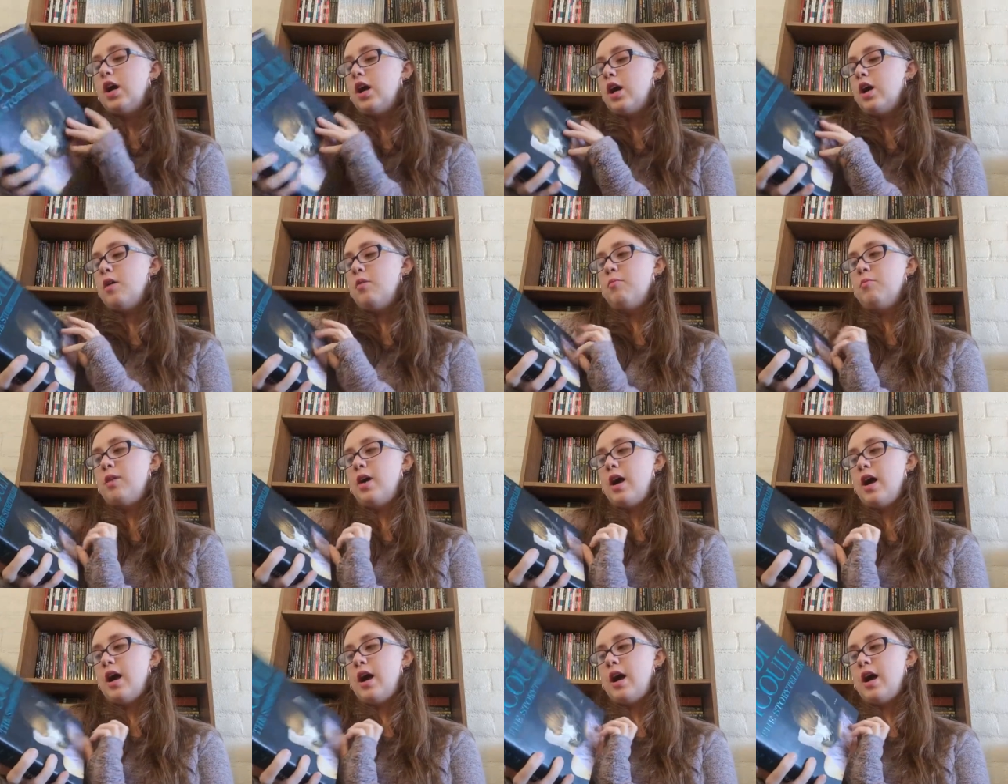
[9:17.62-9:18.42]
Um,
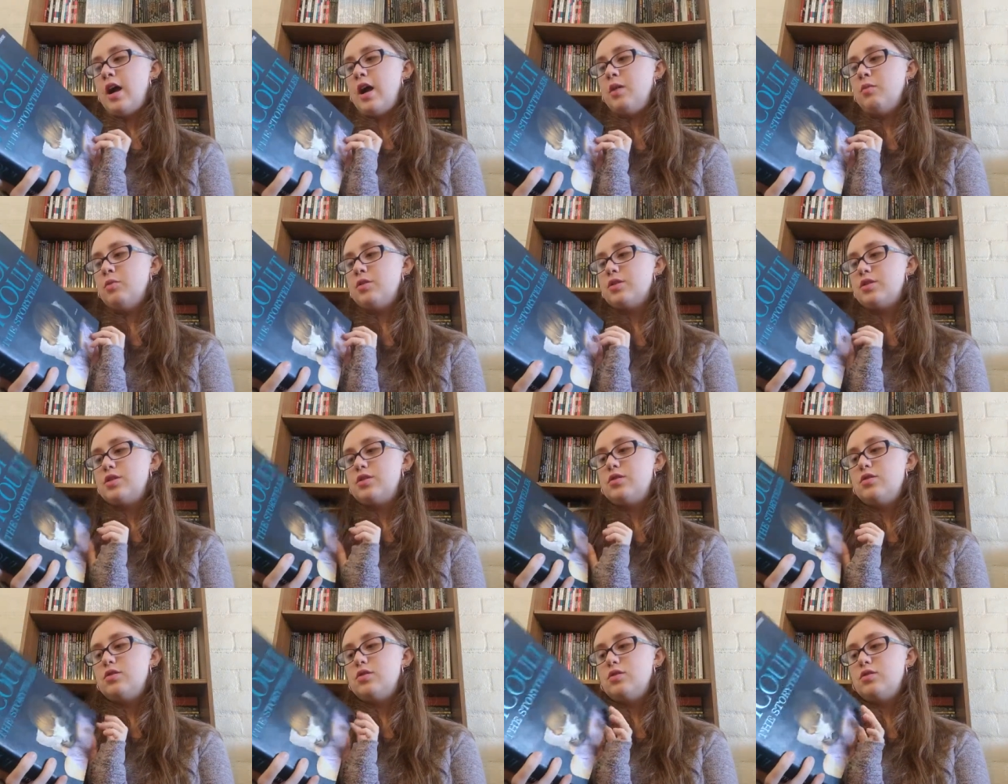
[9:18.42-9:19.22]
I
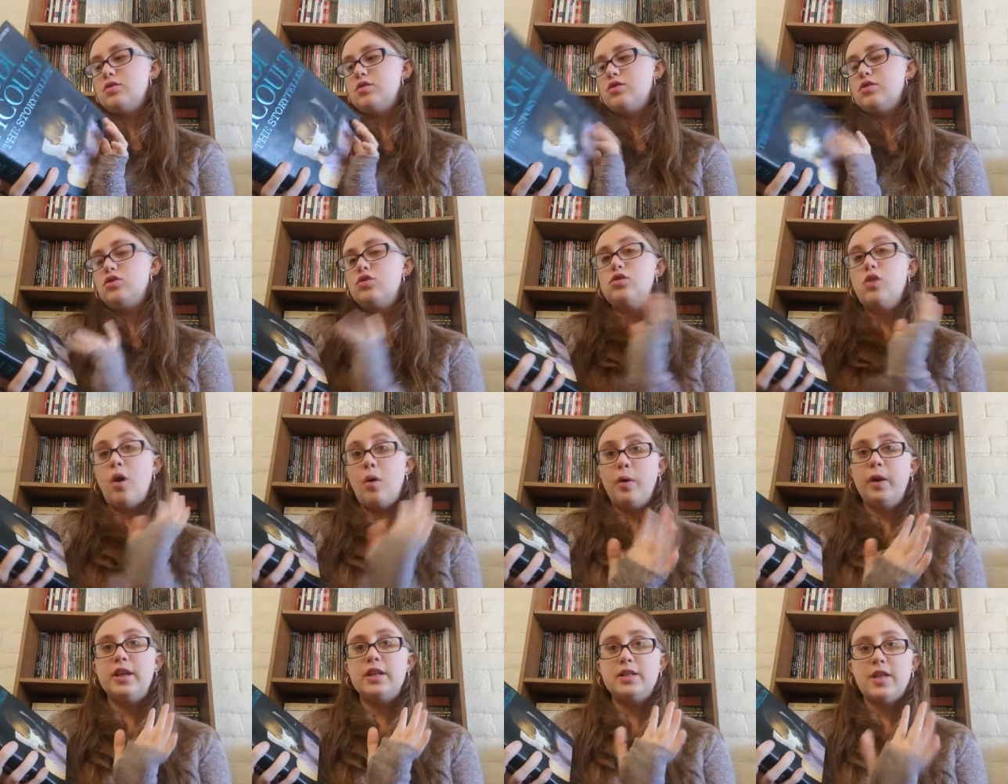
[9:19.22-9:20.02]
was
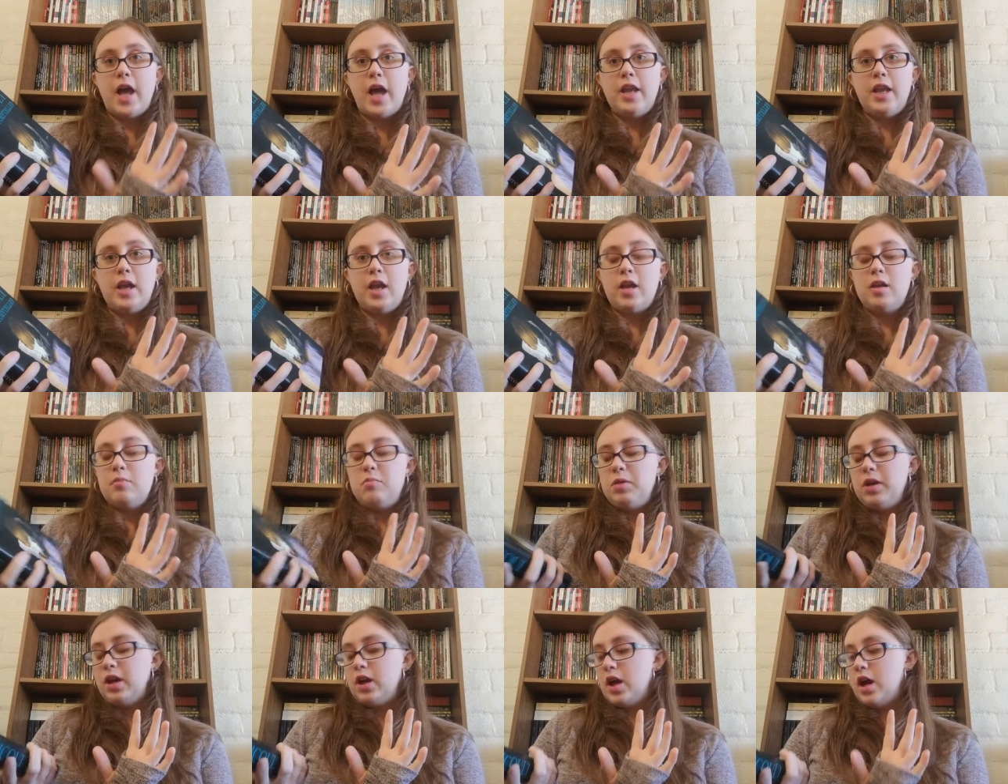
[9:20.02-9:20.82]
so excited
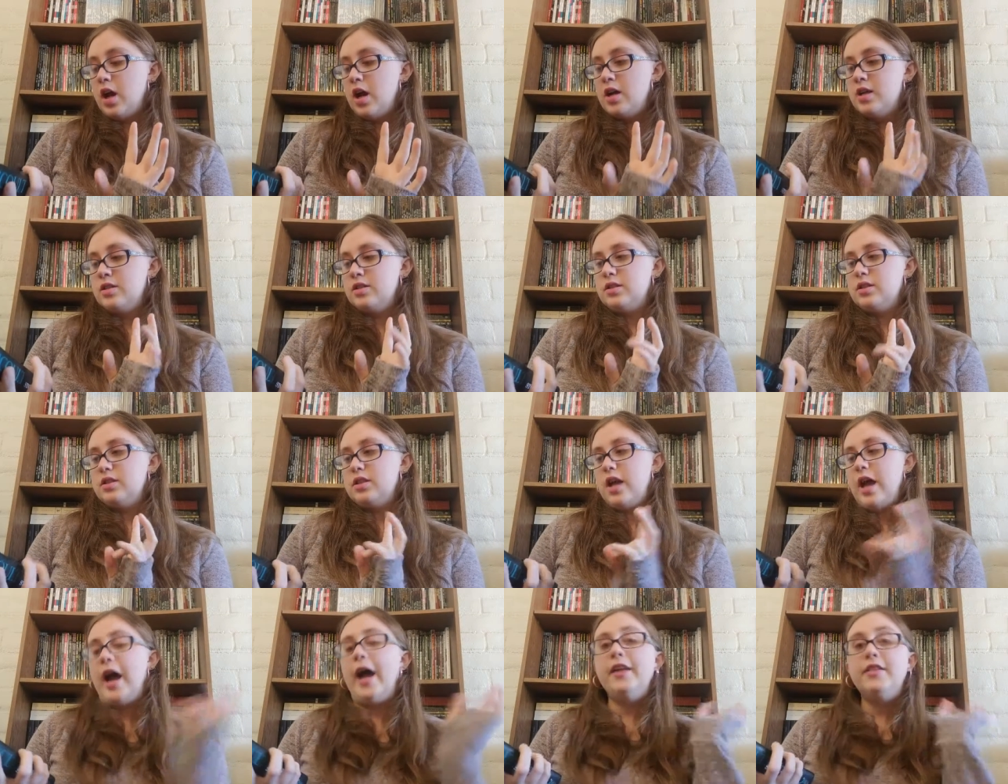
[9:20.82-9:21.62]
because
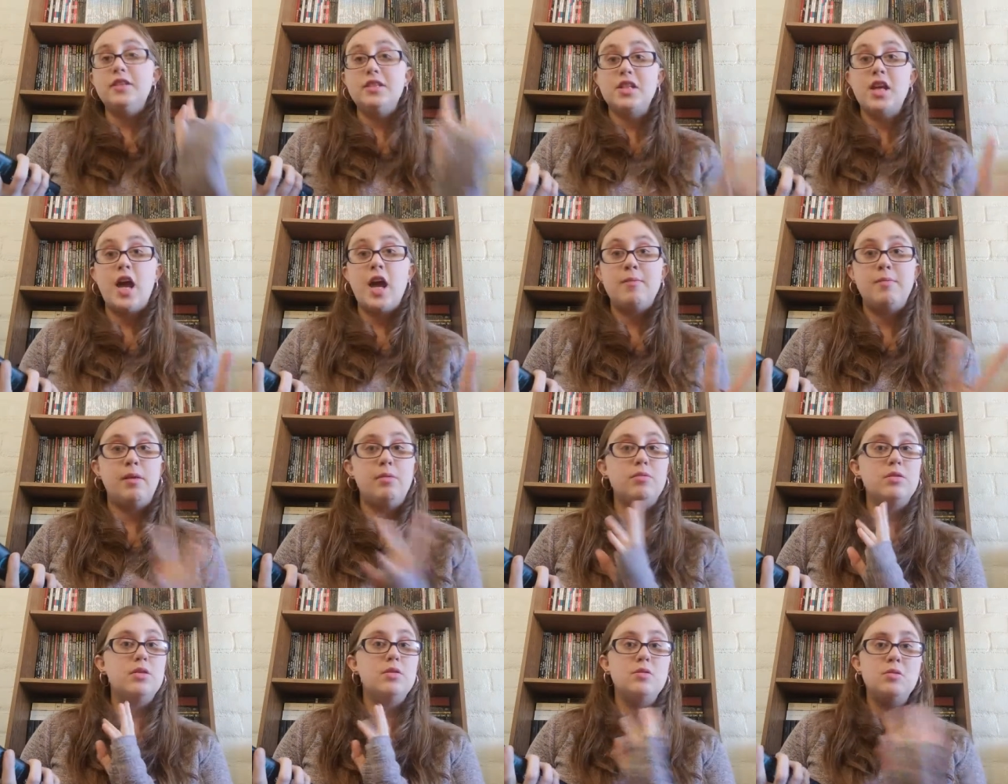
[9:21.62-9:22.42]
at the time I
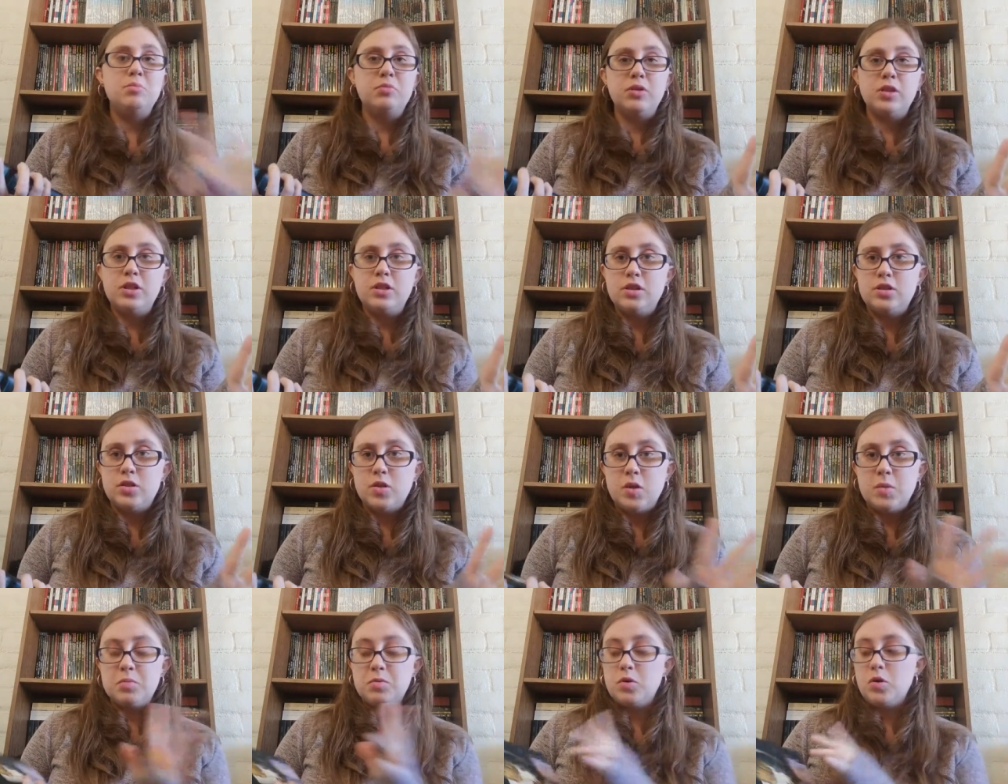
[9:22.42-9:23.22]
was super into
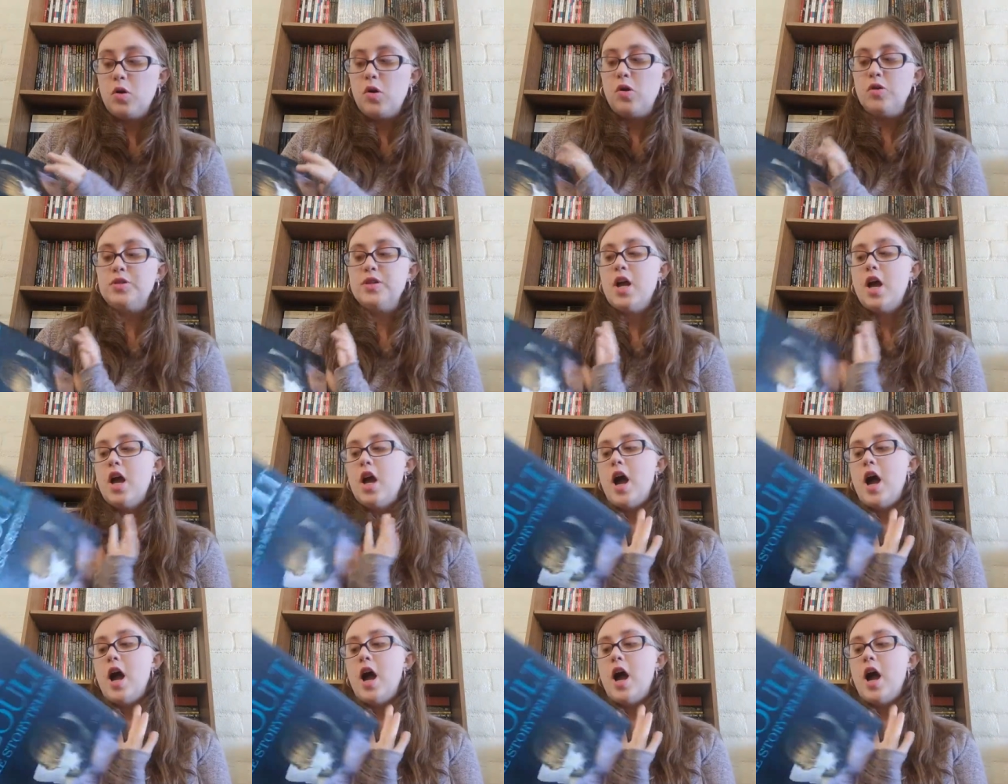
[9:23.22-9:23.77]
Jodi Picoult.